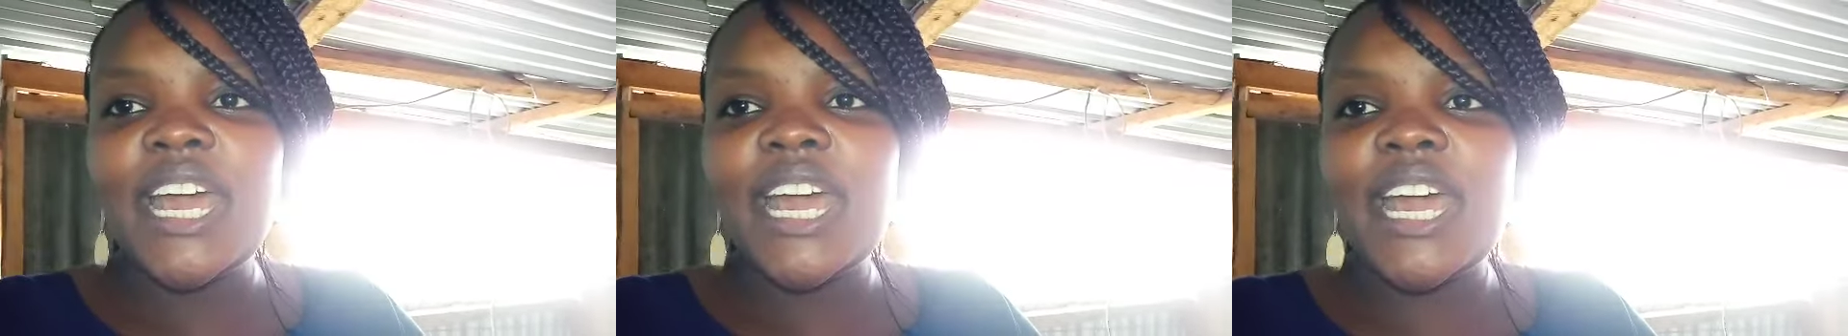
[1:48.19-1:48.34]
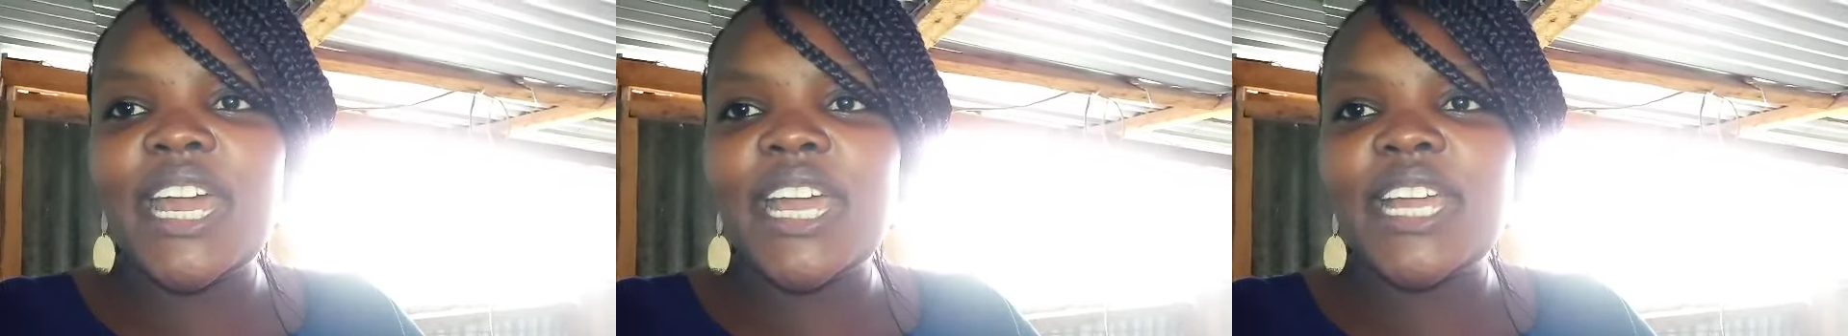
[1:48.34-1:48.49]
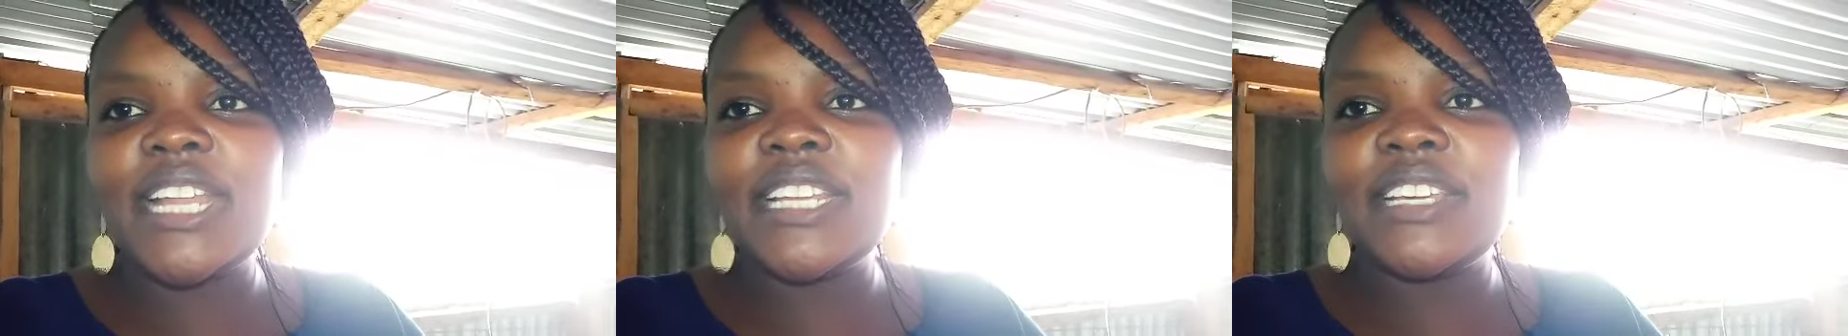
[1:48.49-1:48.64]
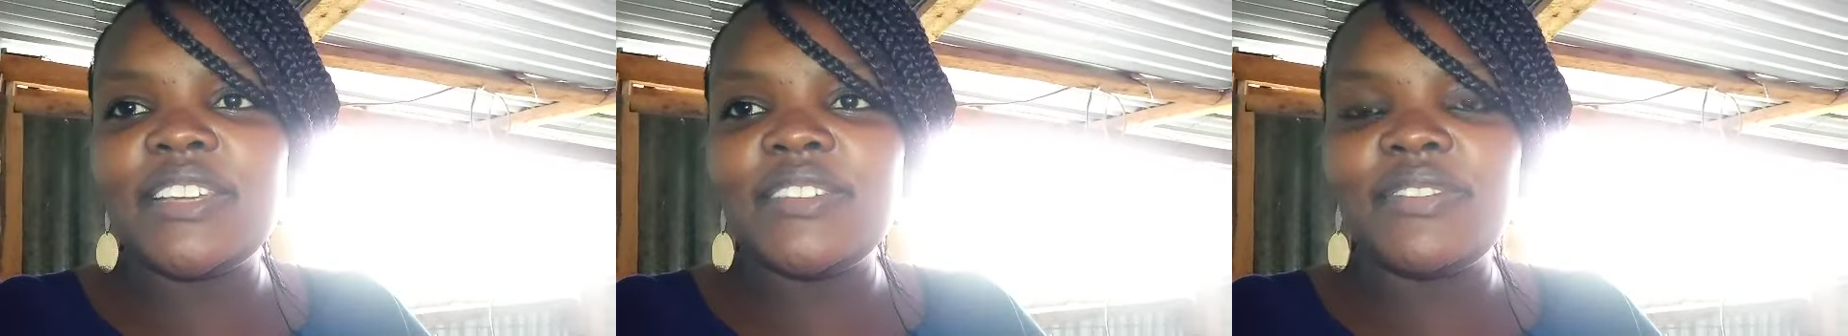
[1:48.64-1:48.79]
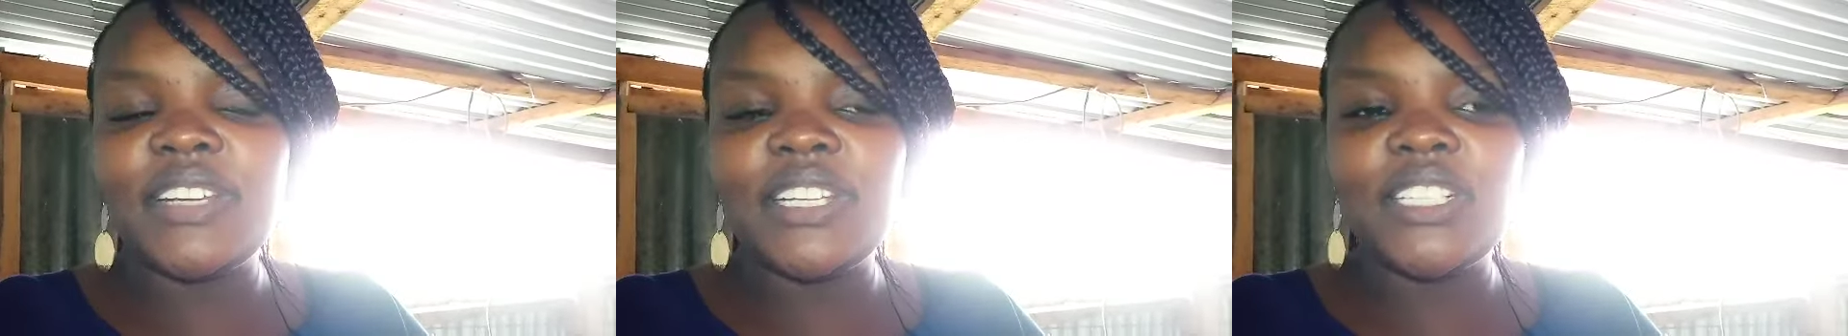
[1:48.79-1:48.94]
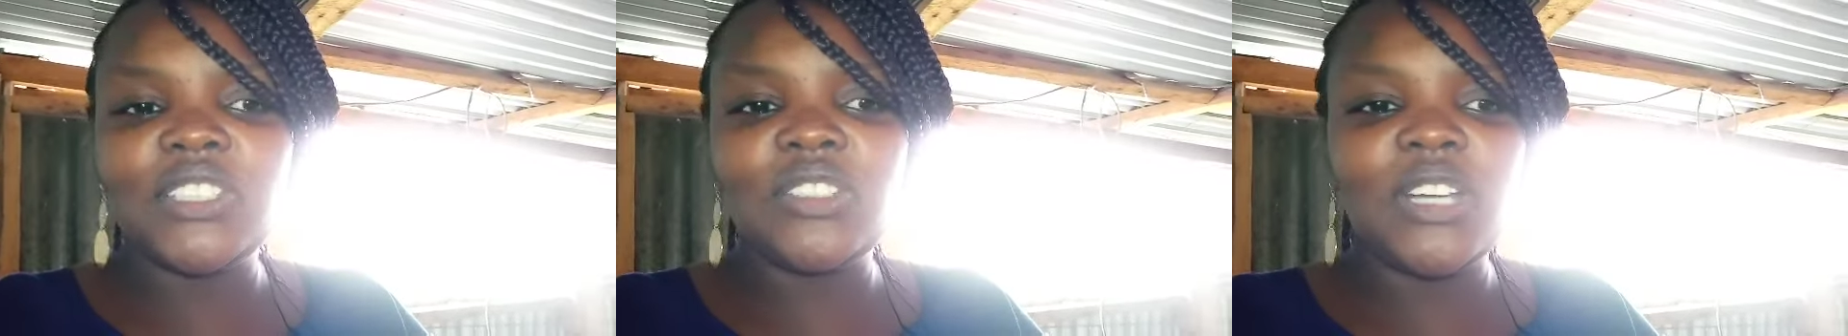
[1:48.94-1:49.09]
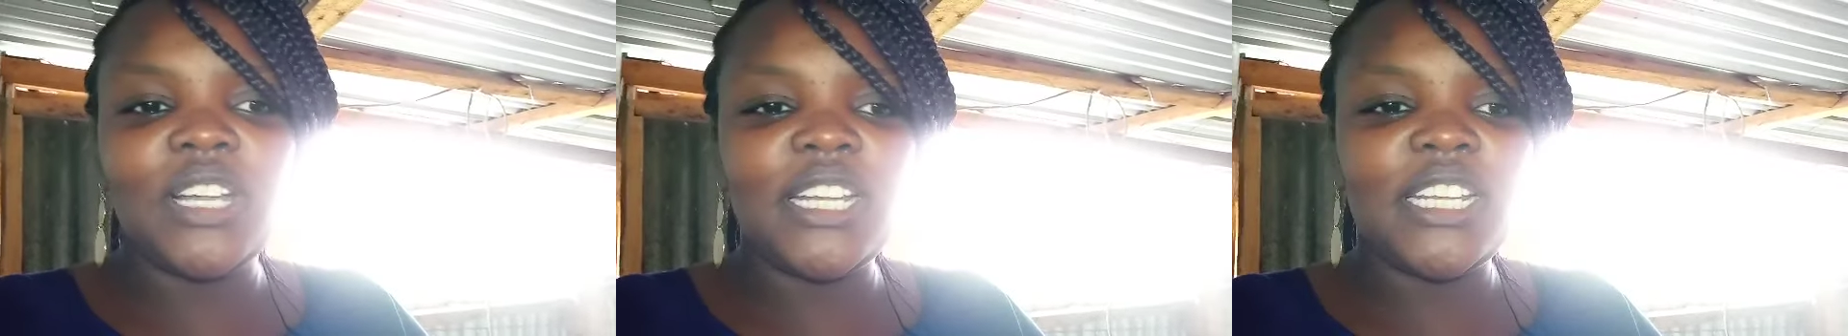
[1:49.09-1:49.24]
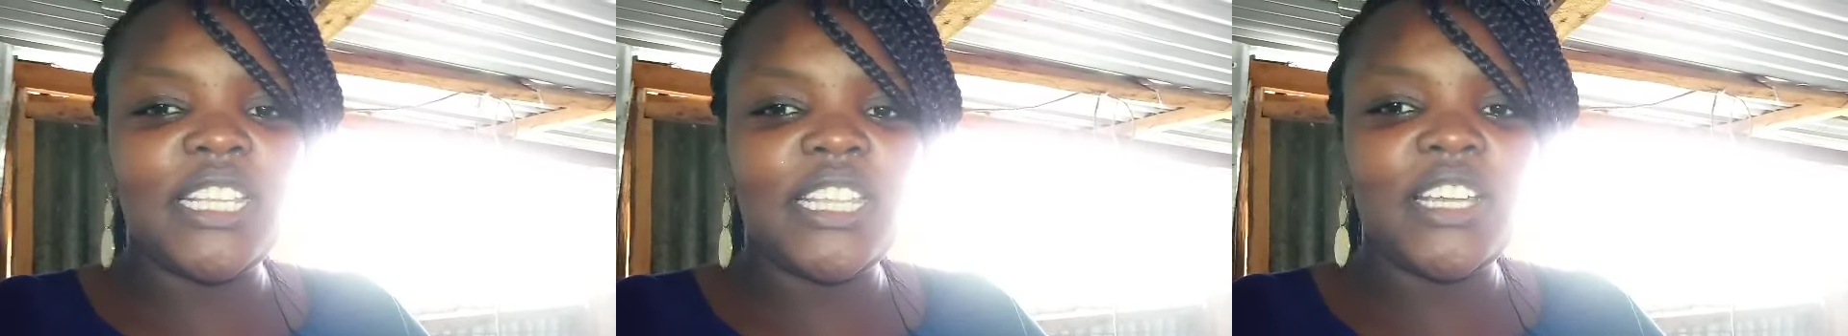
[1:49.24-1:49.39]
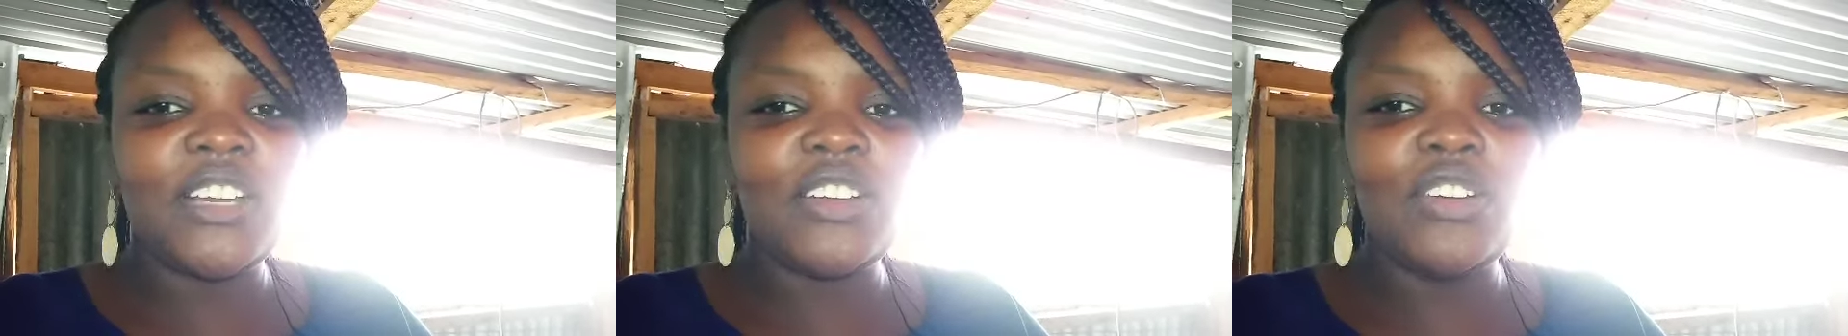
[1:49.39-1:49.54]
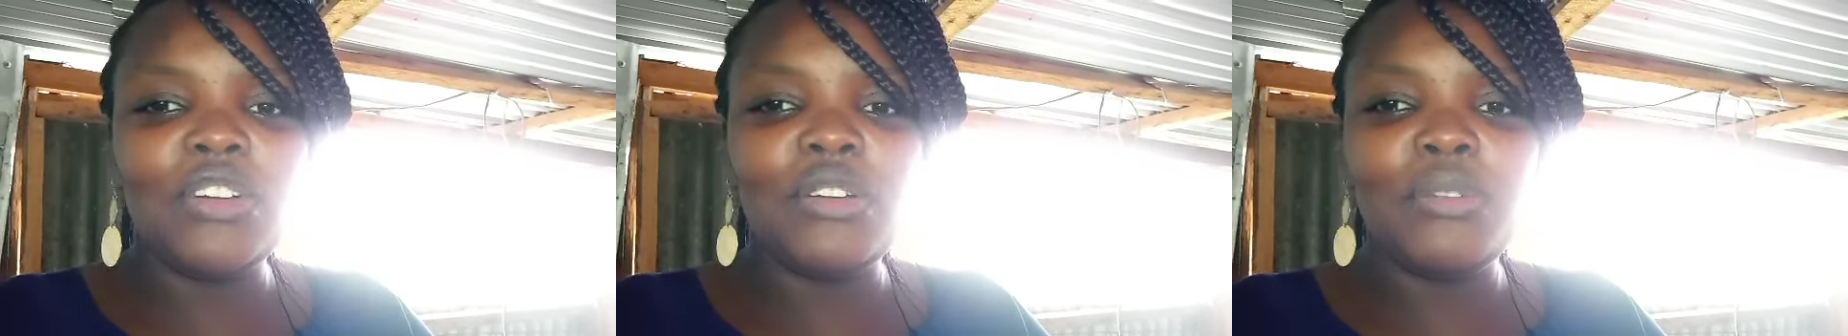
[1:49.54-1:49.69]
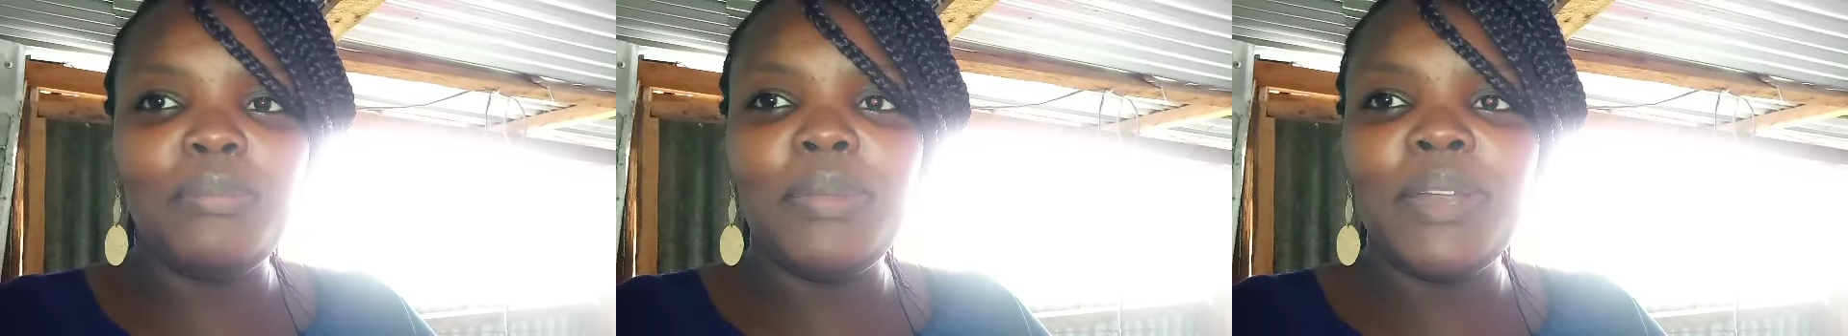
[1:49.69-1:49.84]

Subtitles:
and eventually they go